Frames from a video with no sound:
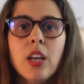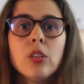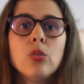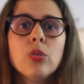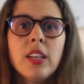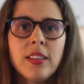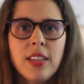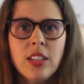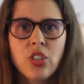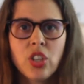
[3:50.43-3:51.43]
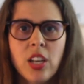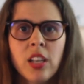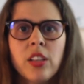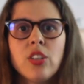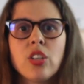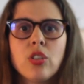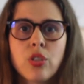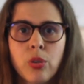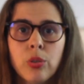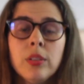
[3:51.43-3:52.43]
Do they teach English at
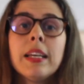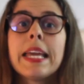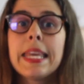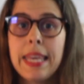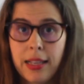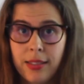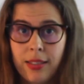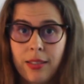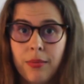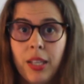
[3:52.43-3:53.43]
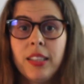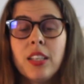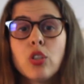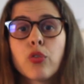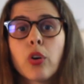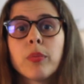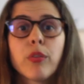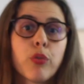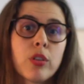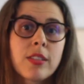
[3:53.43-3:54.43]
school? Yes, they teach from the
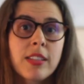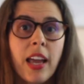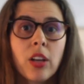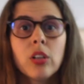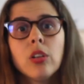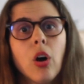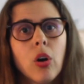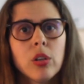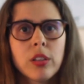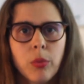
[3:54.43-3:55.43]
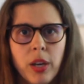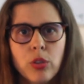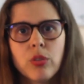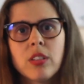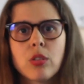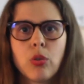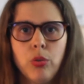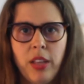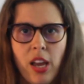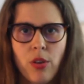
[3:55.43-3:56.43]
first cycle all the way to the
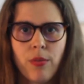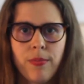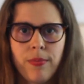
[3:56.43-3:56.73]
secundário.